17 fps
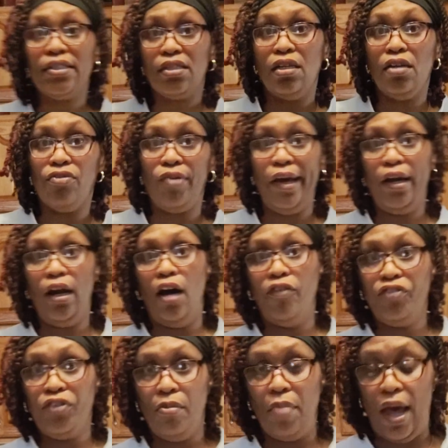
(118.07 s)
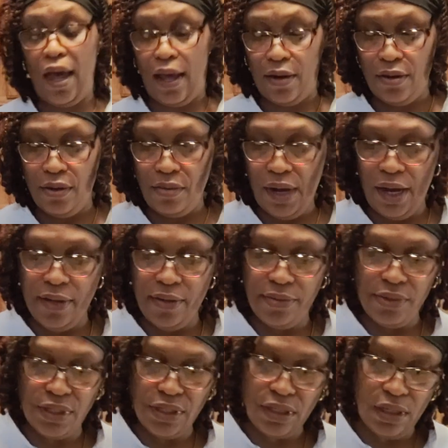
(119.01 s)
stuff right off the bat, all right?
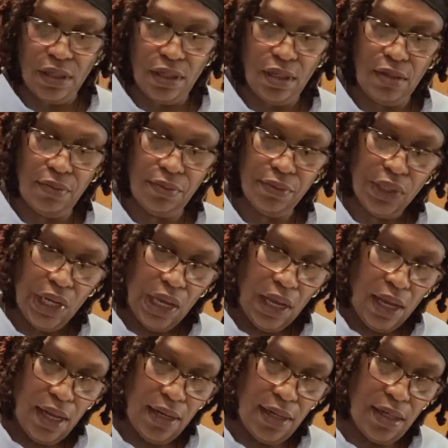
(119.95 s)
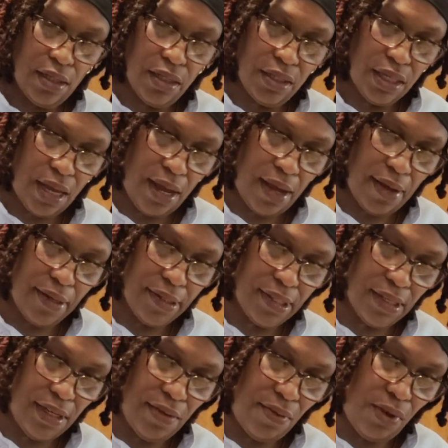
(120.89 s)
Just a little Italian
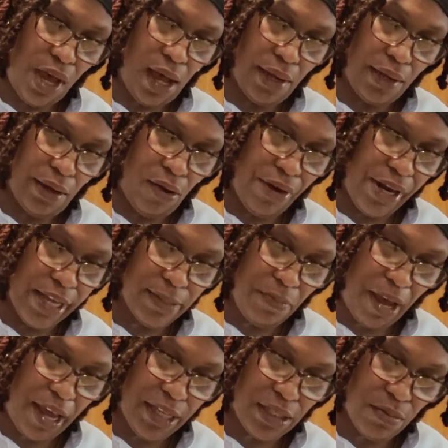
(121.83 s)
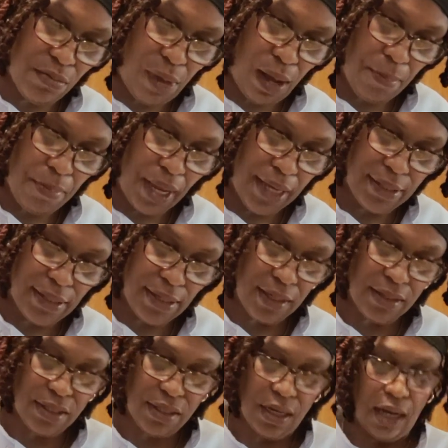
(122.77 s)
seasoning. Y'all know that's my
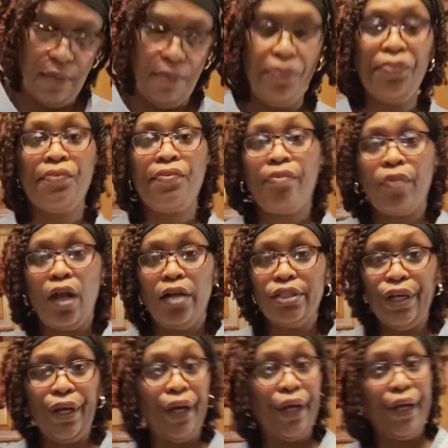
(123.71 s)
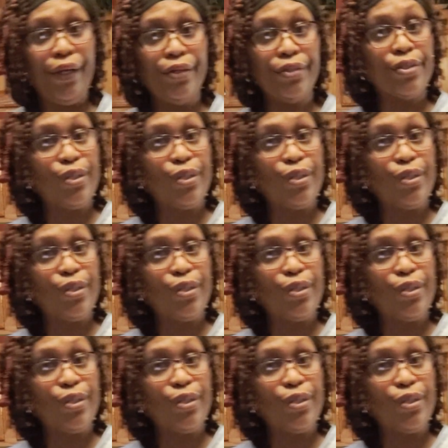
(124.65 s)
basic stuff. Italian